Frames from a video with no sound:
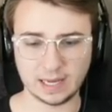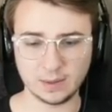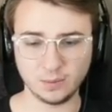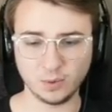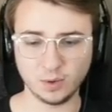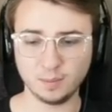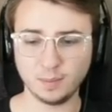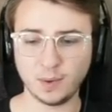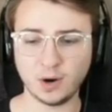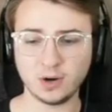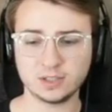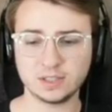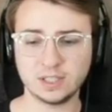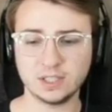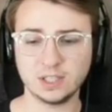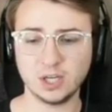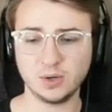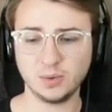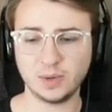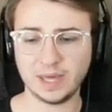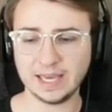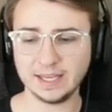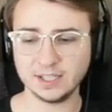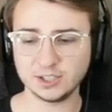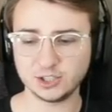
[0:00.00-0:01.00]
I will mark the
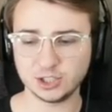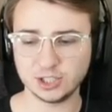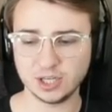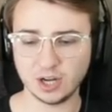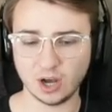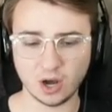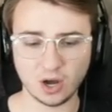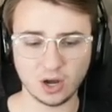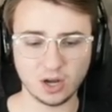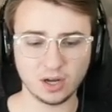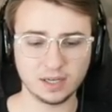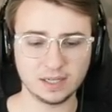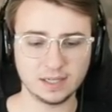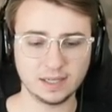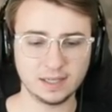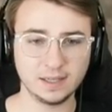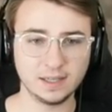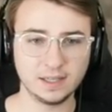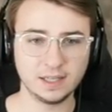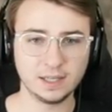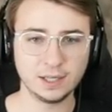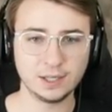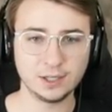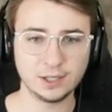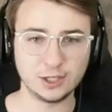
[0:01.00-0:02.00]
location on
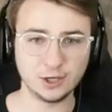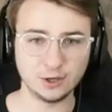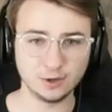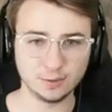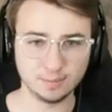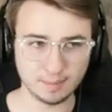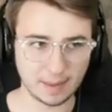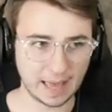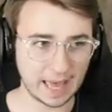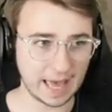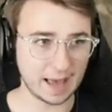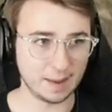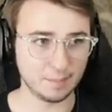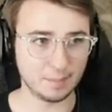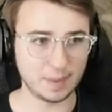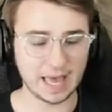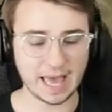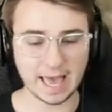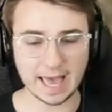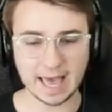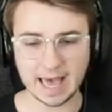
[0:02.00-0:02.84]
your map.